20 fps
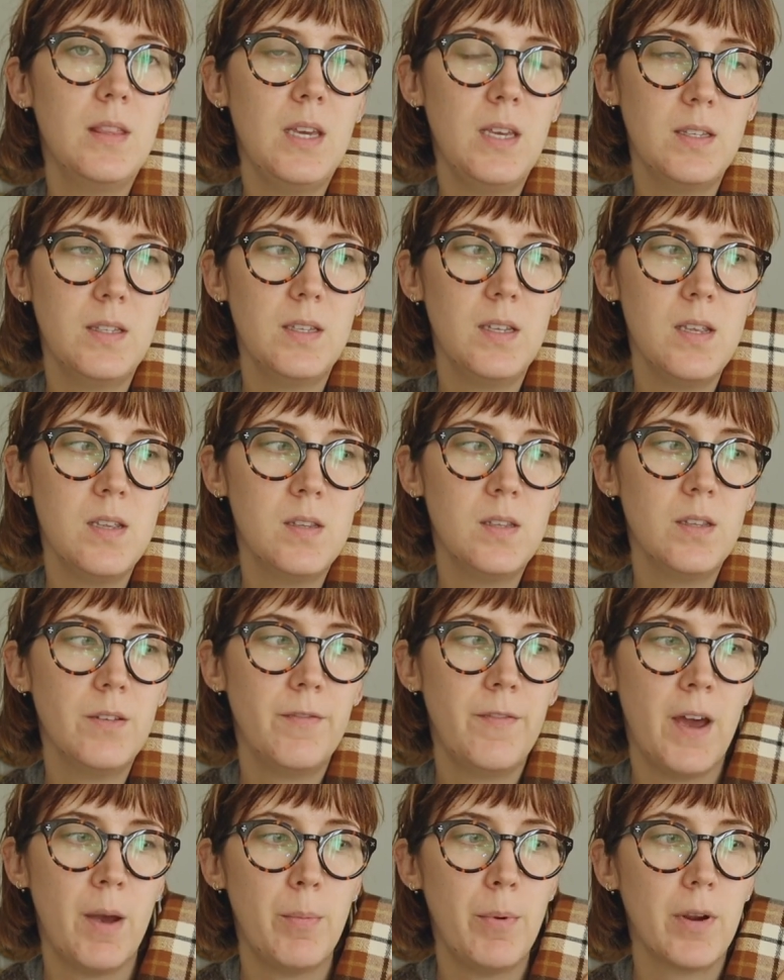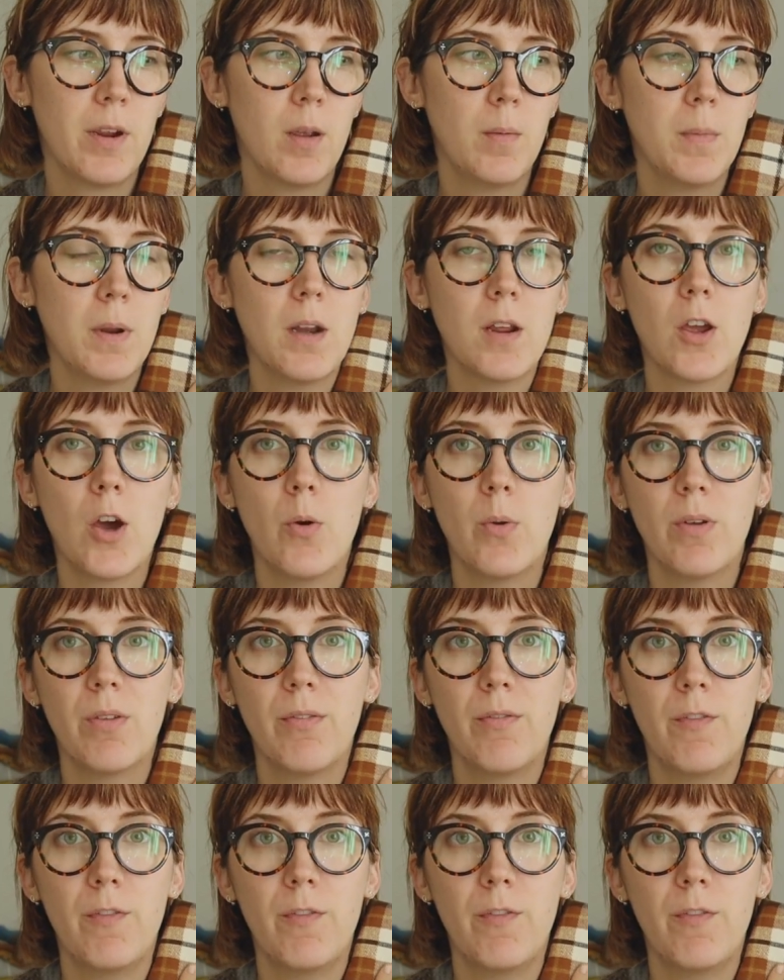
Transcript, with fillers: this is the fabric I'm going to go with